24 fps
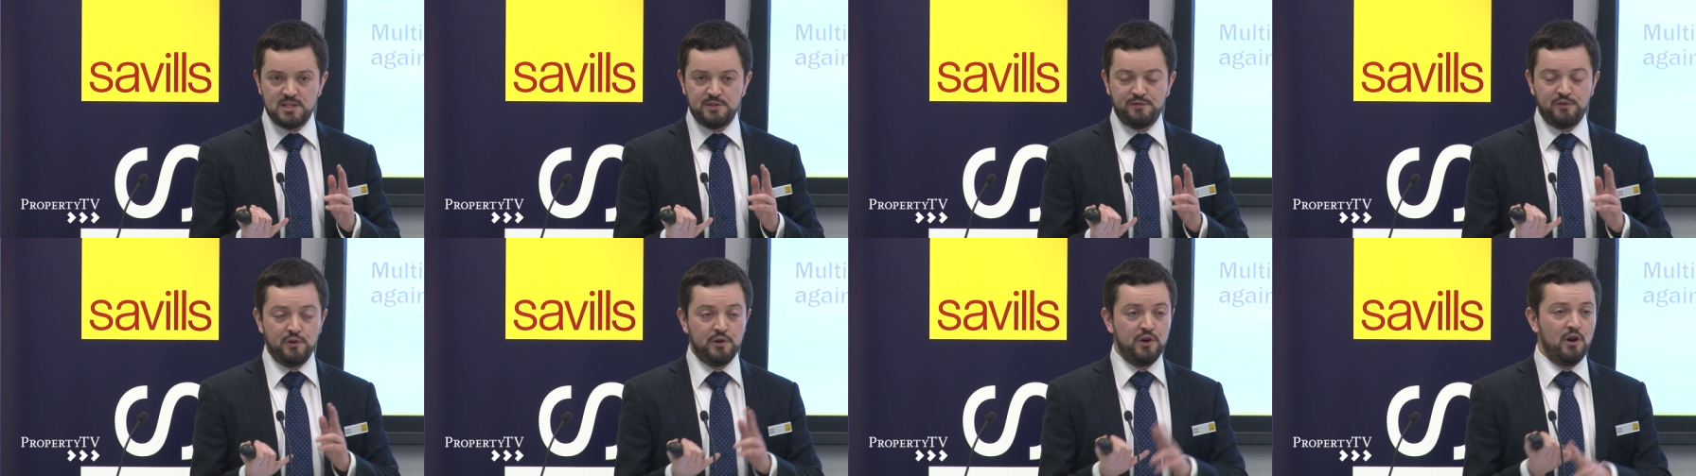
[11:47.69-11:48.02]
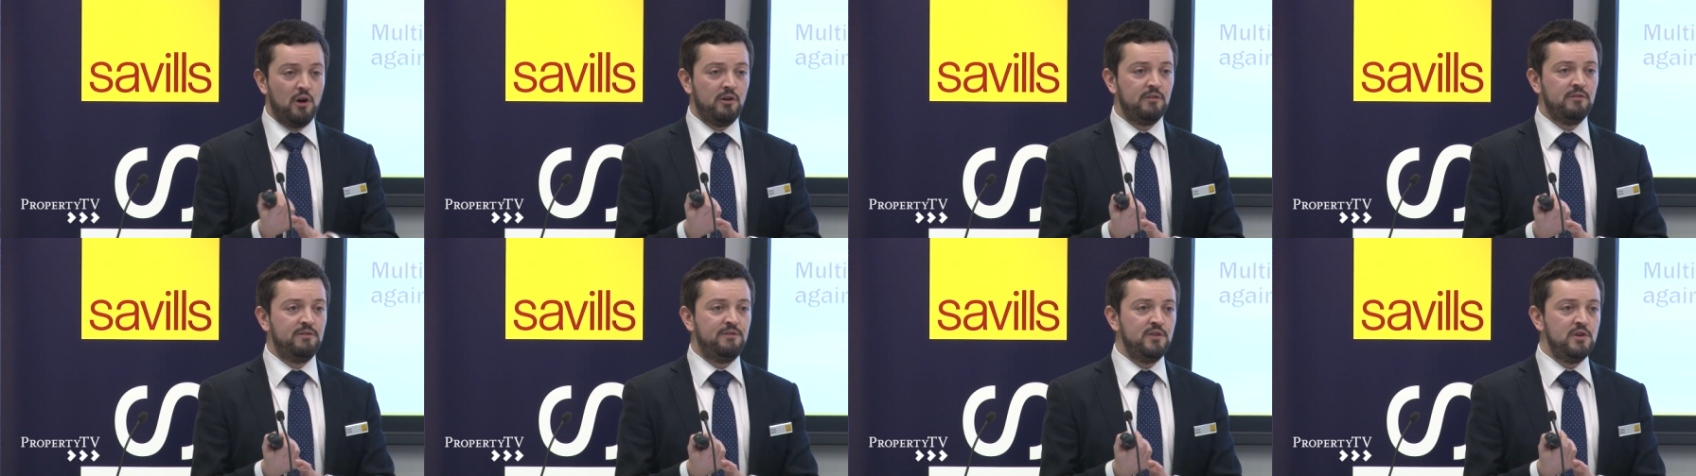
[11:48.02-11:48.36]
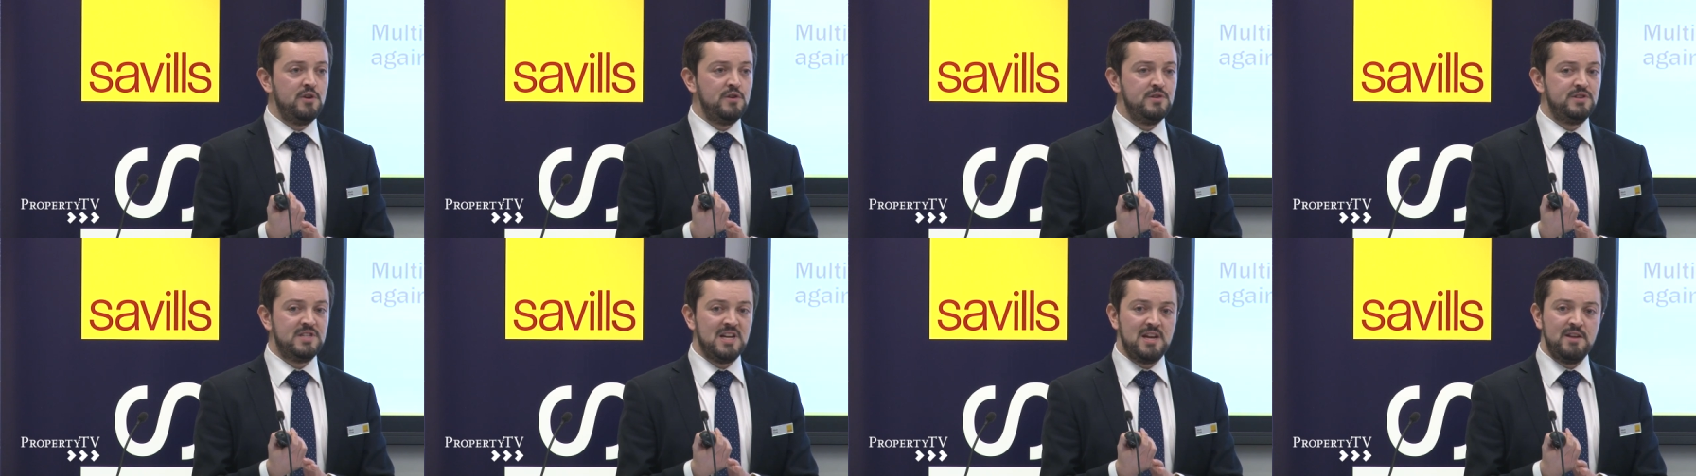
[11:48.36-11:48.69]
for
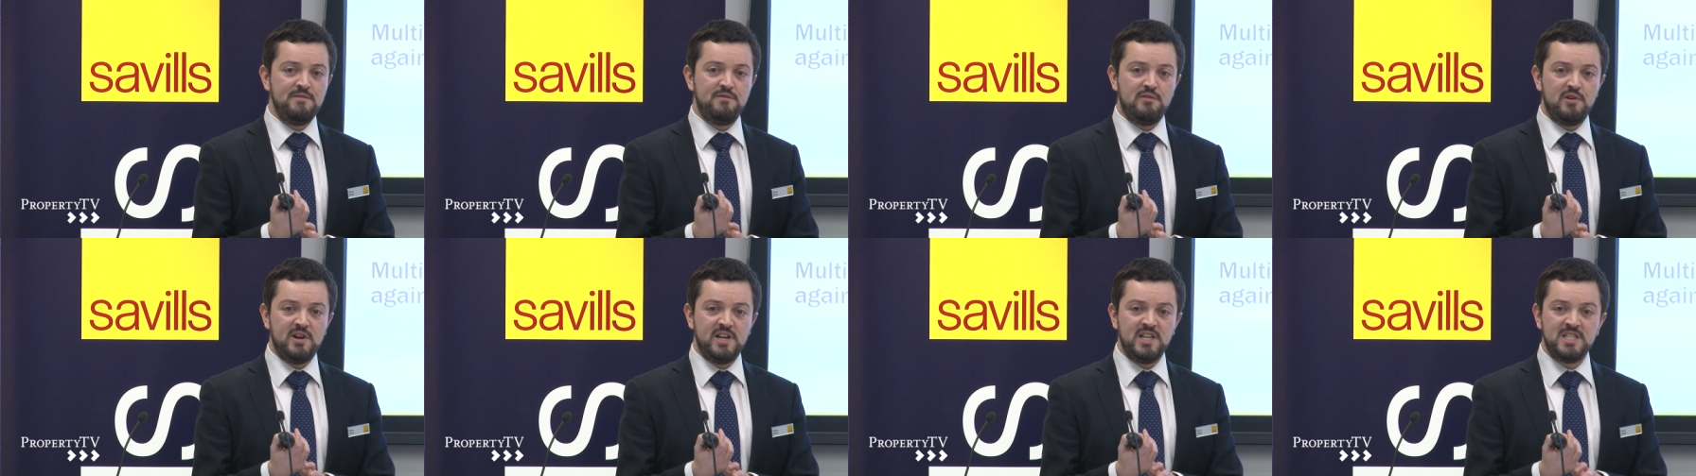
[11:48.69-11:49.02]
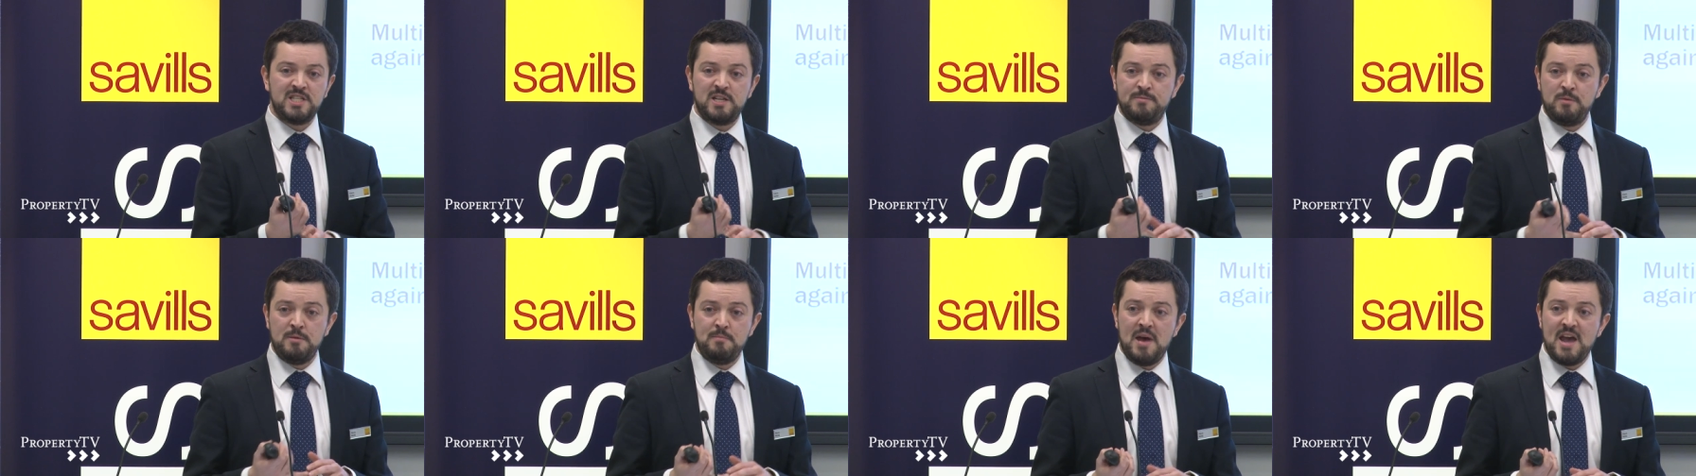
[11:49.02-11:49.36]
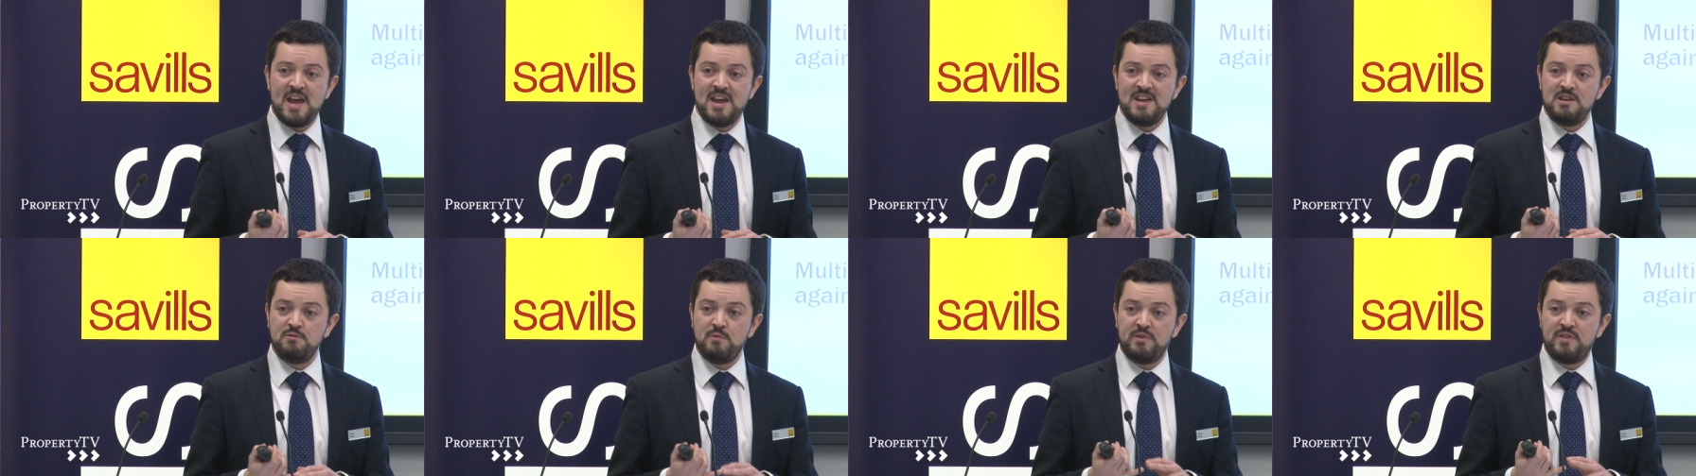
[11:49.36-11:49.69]
non-food deliveries to be
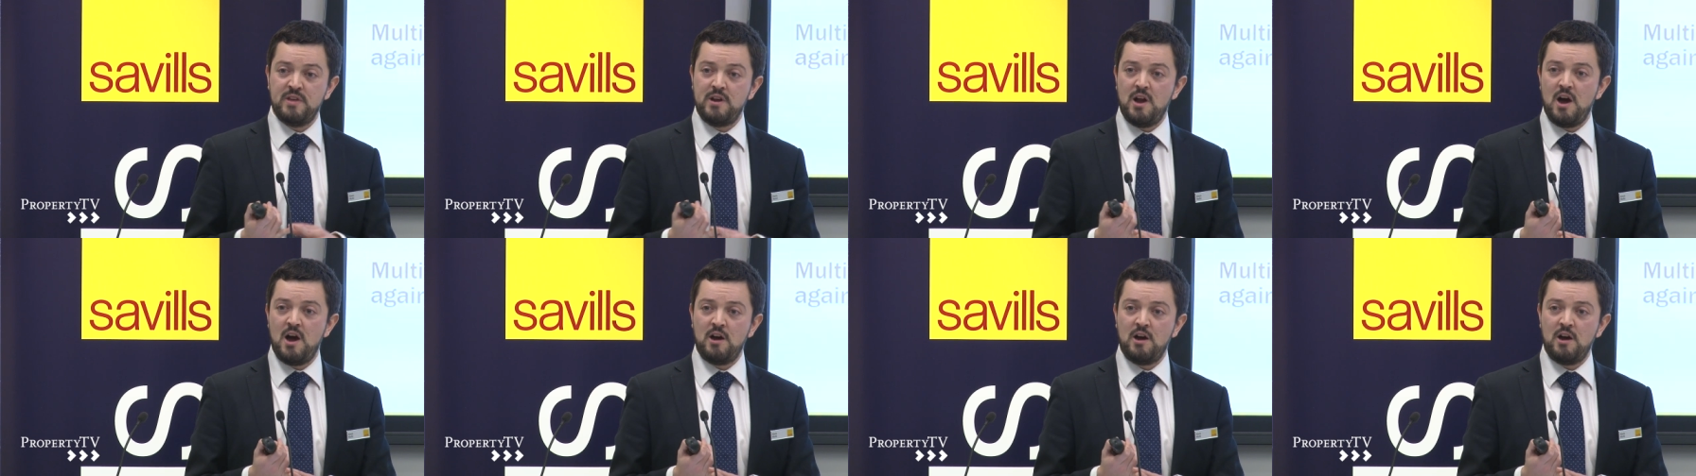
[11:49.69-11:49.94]
made within